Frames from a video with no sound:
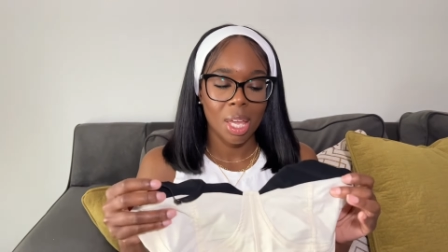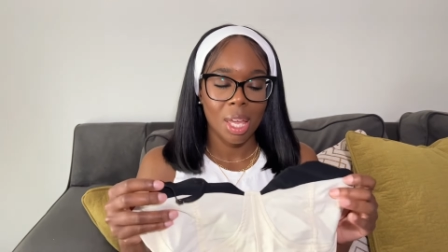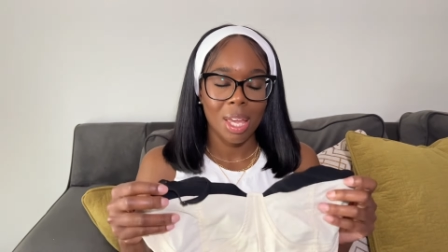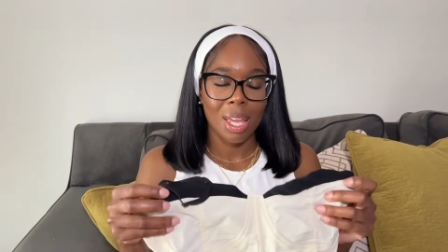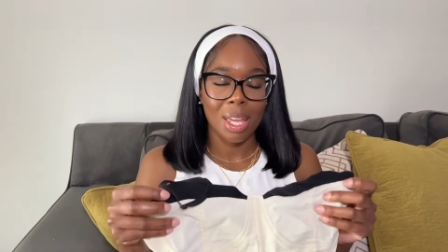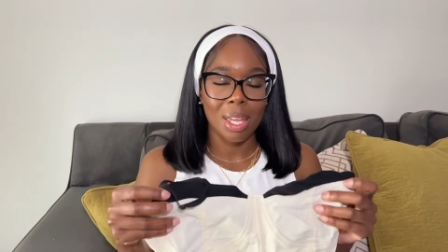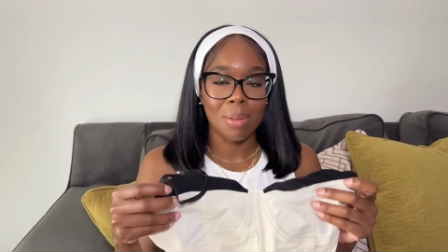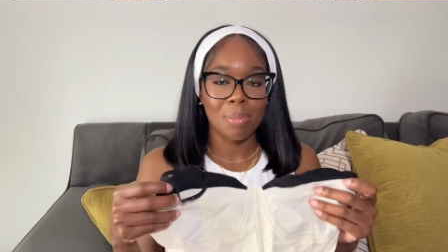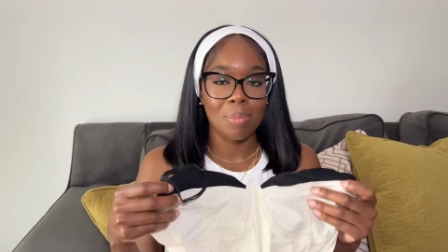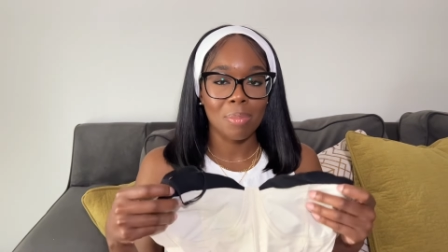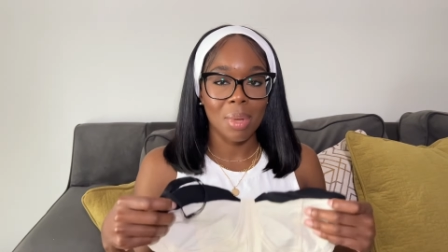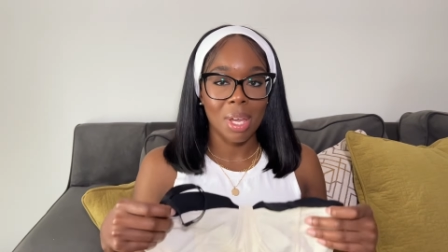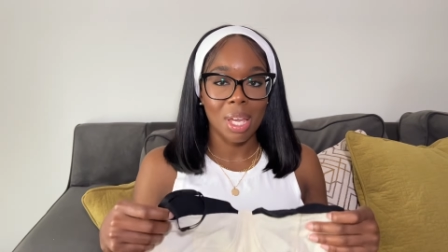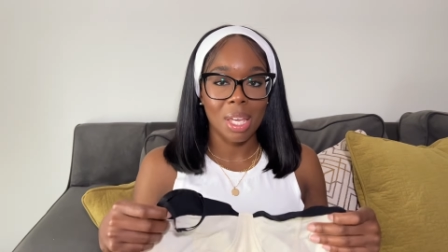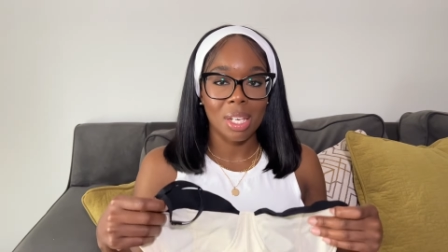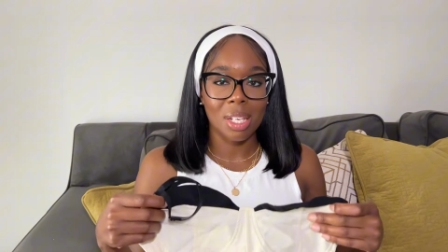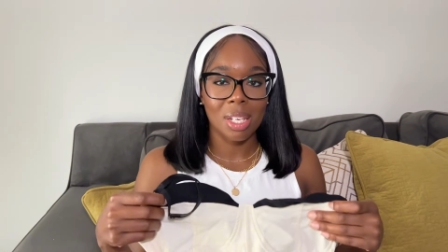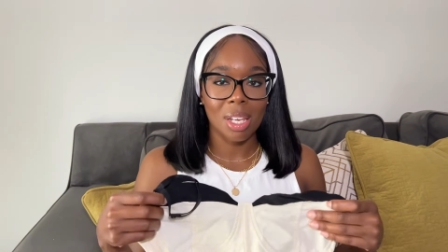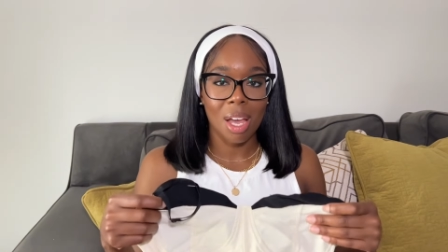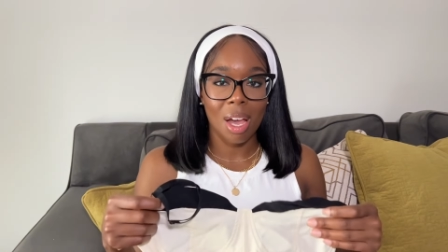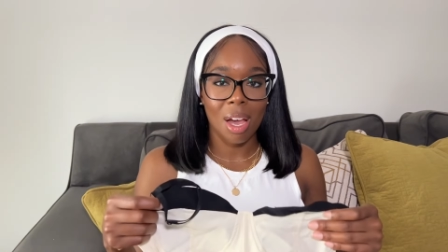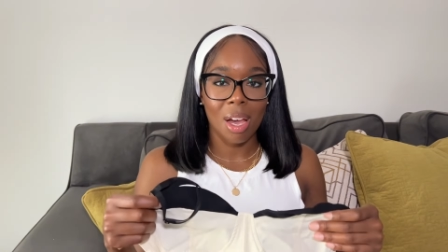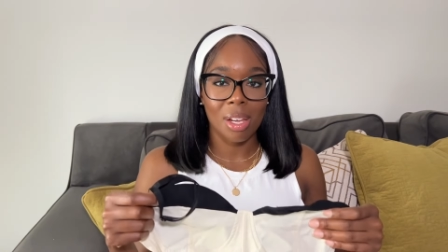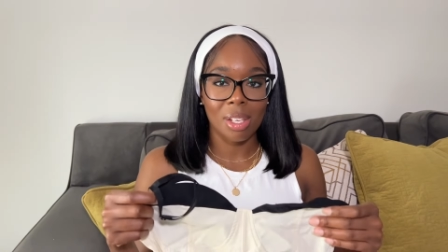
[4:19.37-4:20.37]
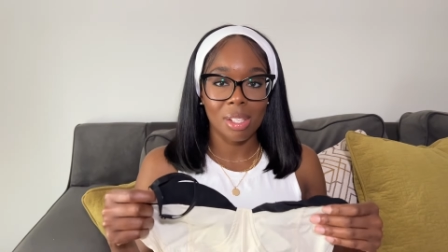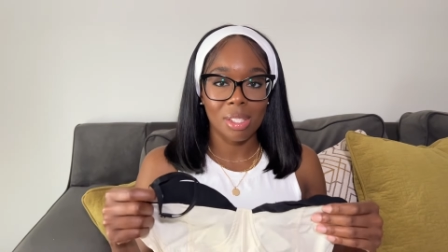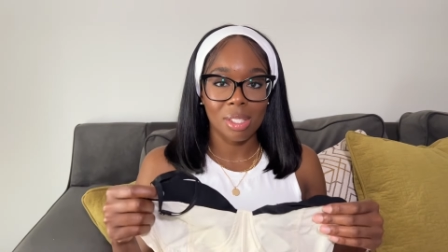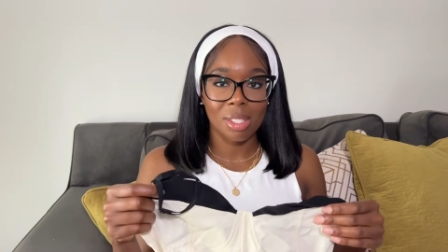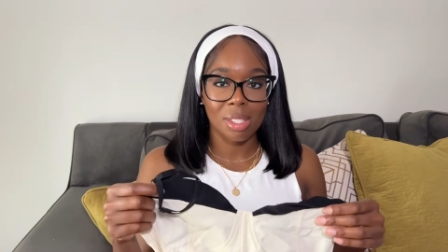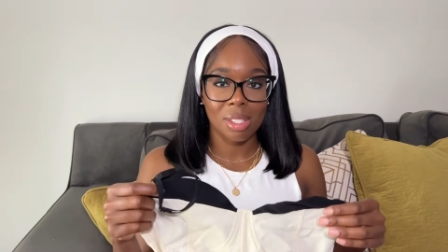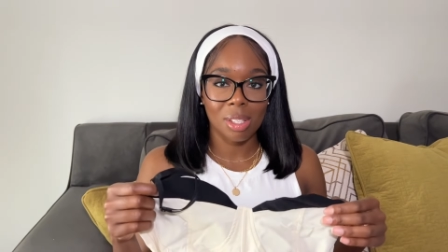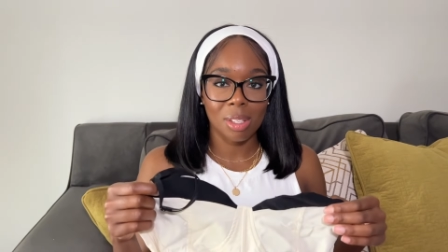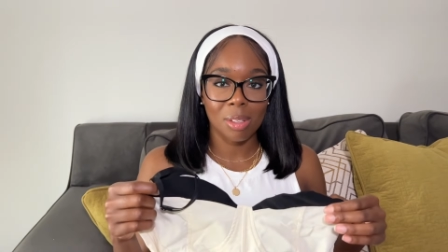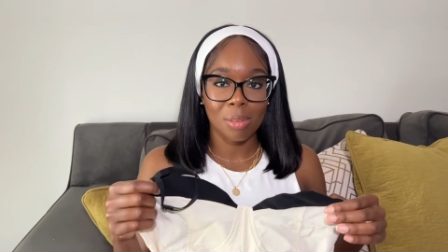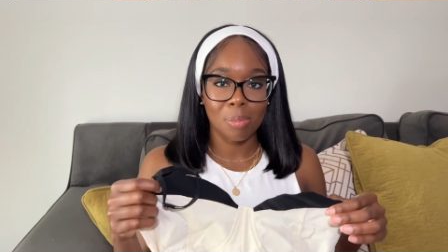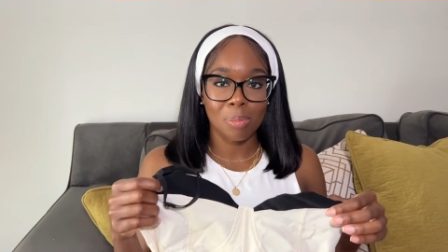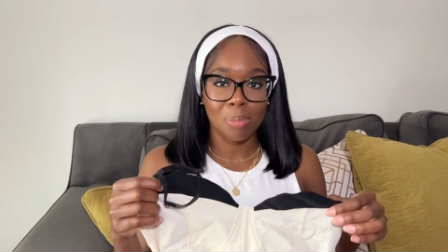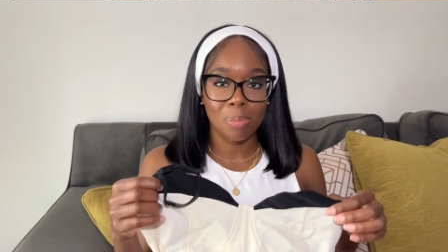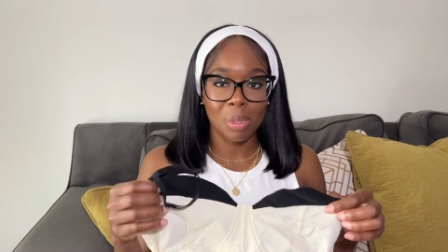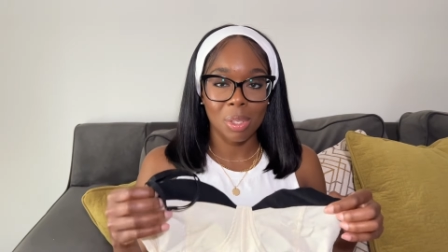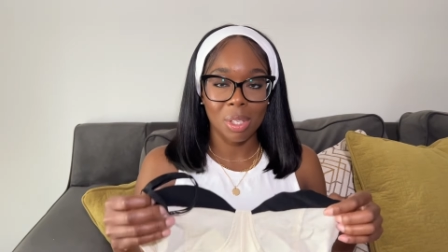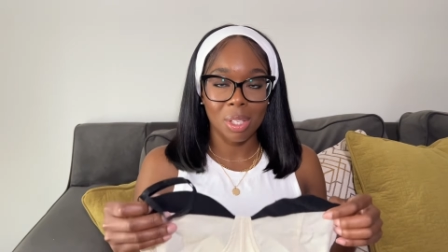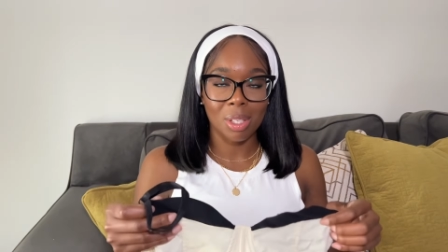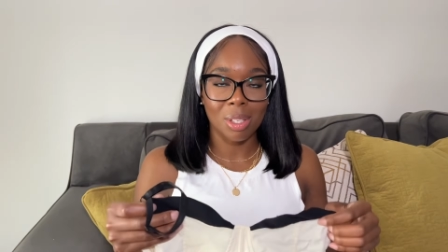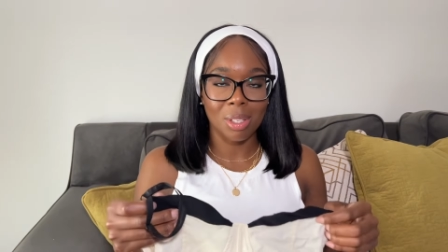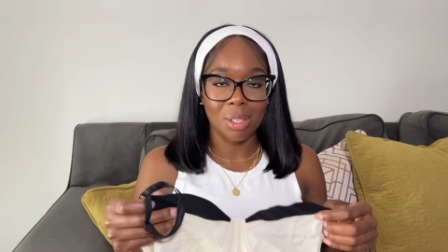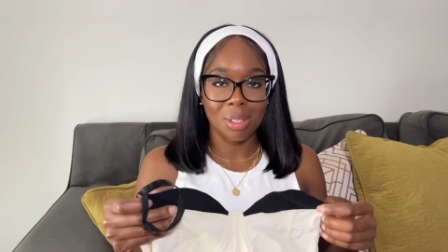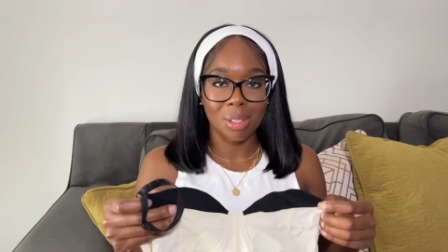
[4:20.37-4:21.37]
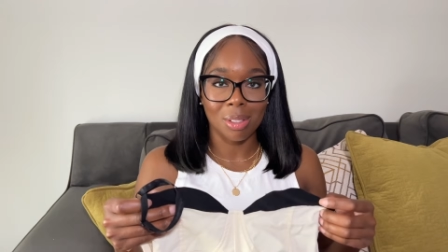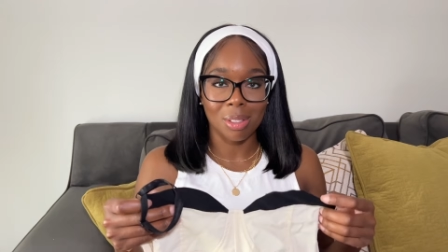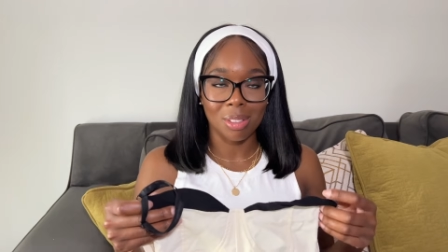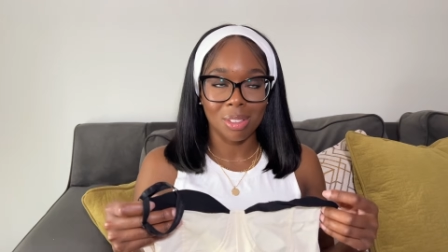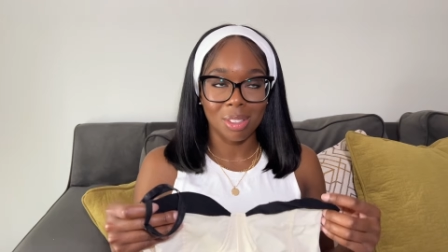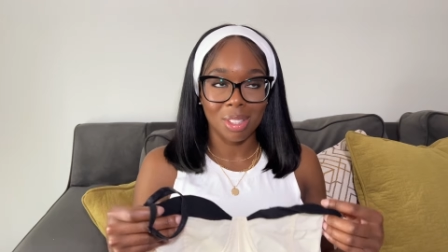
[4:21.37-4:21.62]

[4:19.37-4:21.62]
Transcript: it may not be